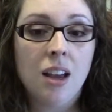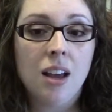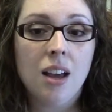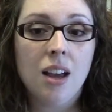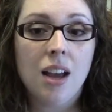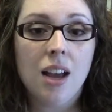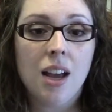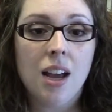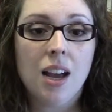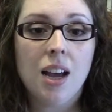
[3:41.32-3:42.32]

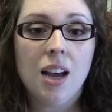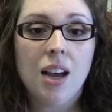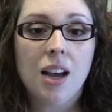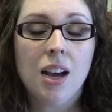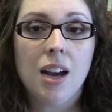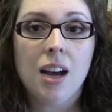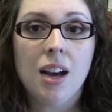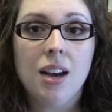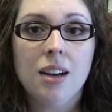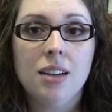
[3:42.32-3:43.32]

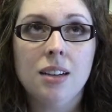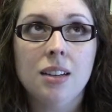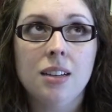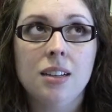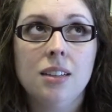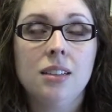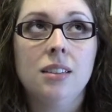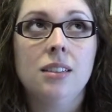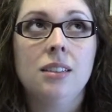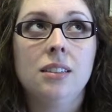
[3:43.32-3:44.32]

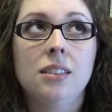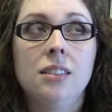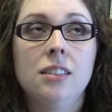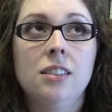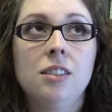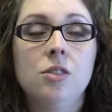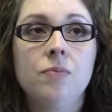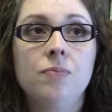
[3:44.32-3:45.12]
[no speech]